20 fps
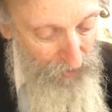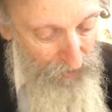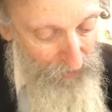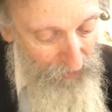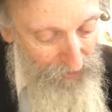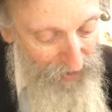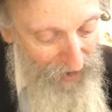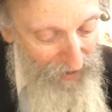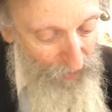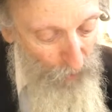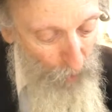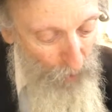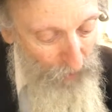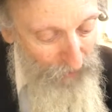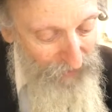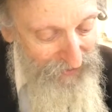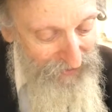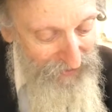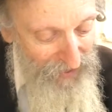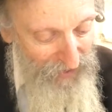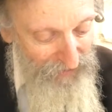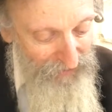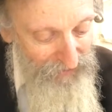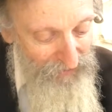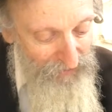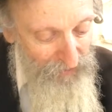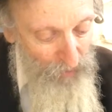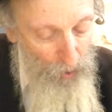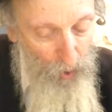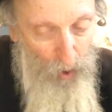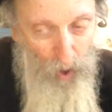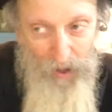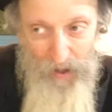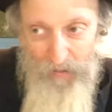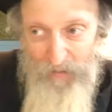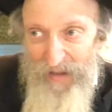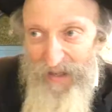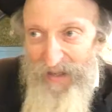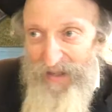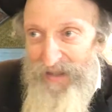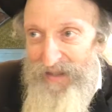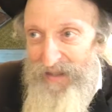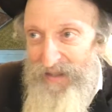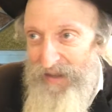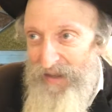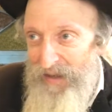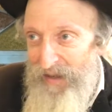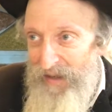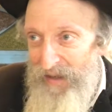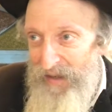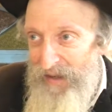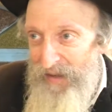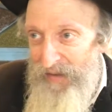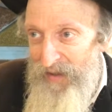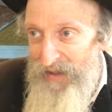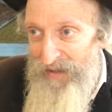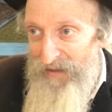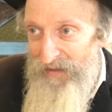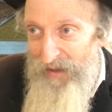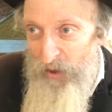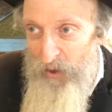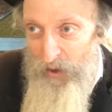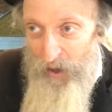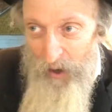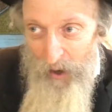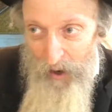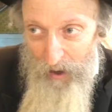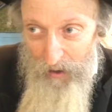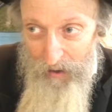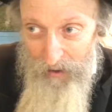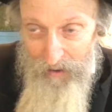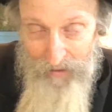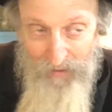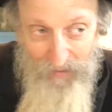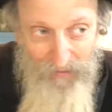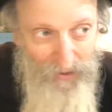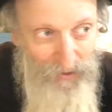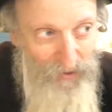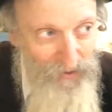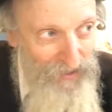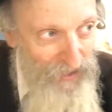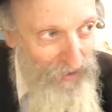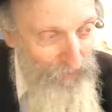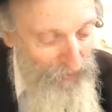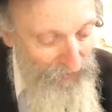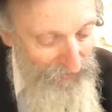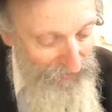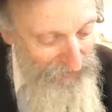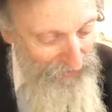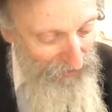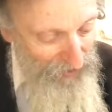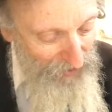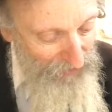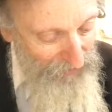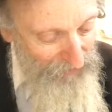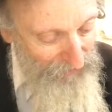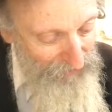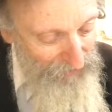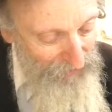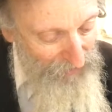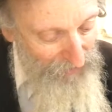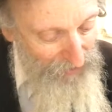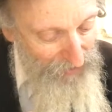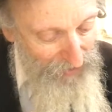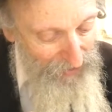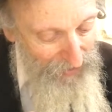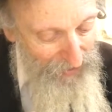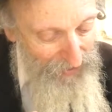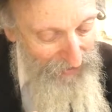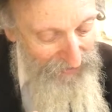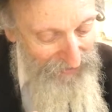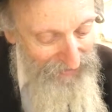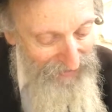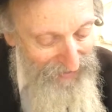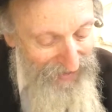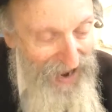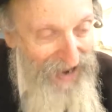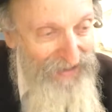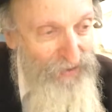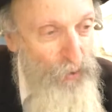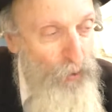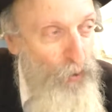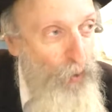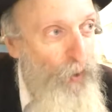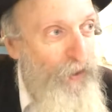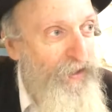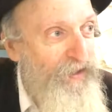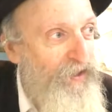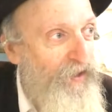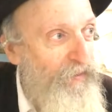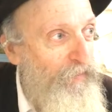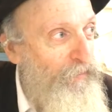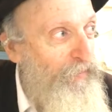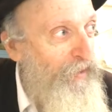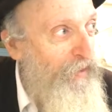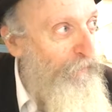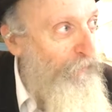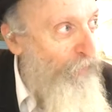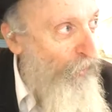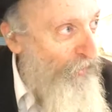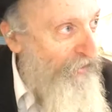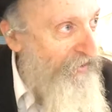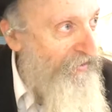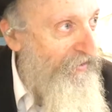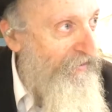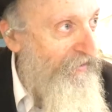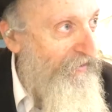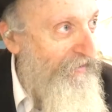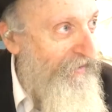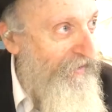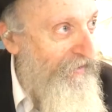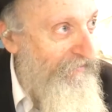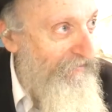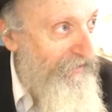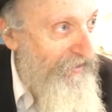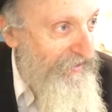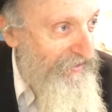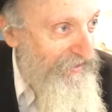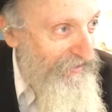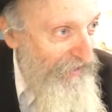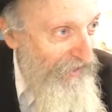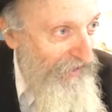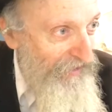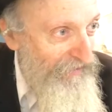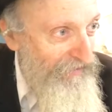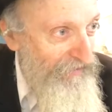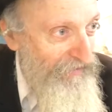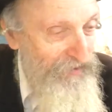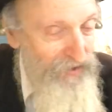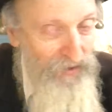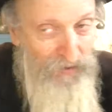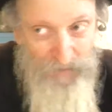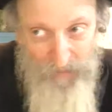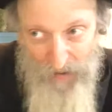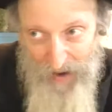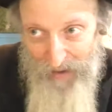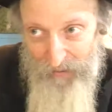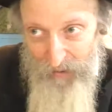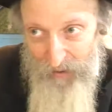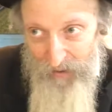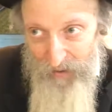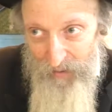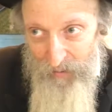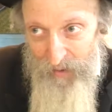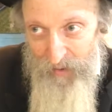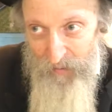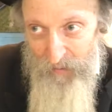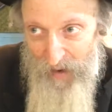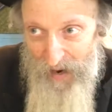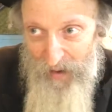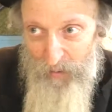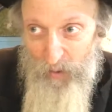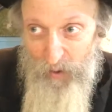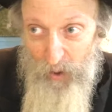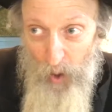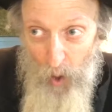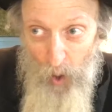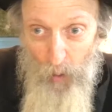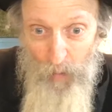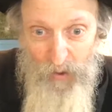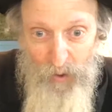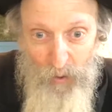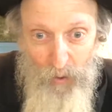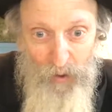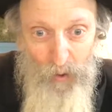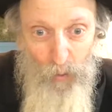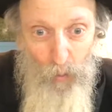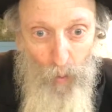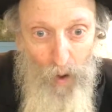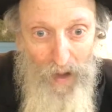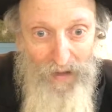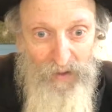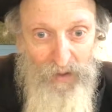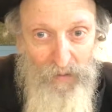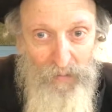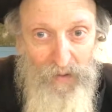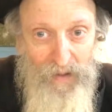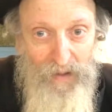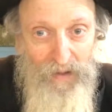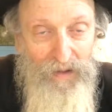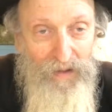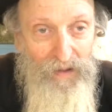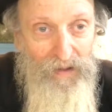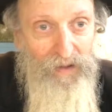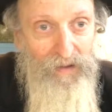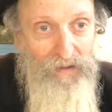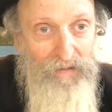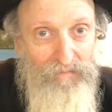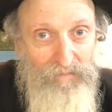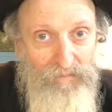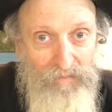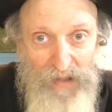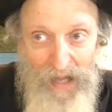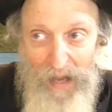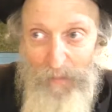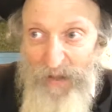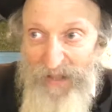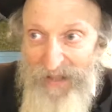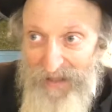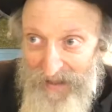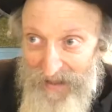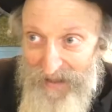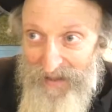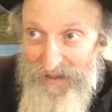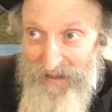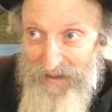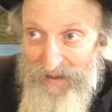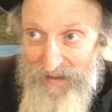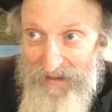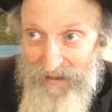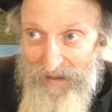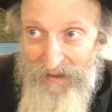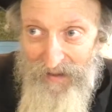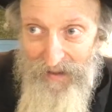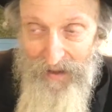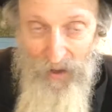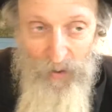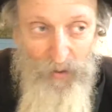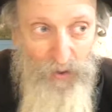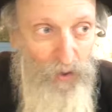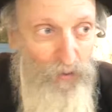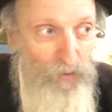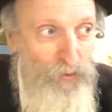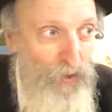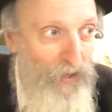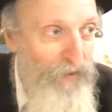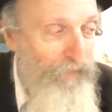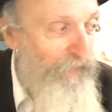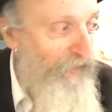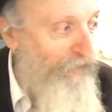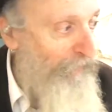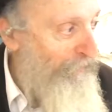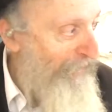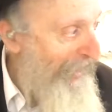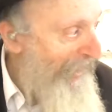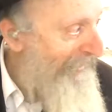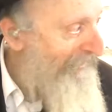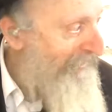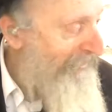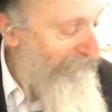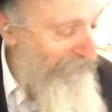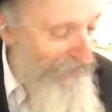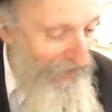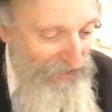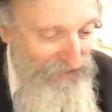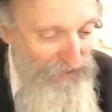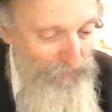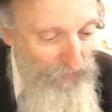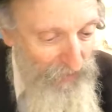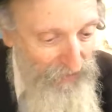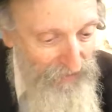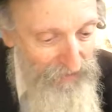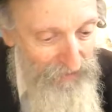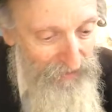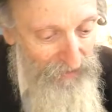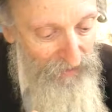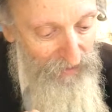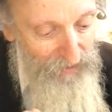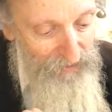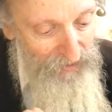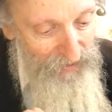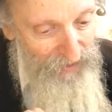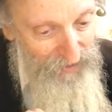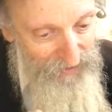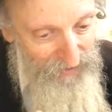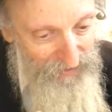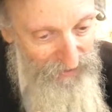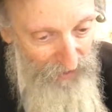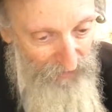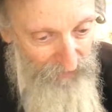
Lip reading: then all of a sudden, all of these this lashon hara that you're saying about the son is not going to be poisoned the son to the father. Because the father is always going to want to be lamatzchis. He's going to try to find a positive aspect to his son.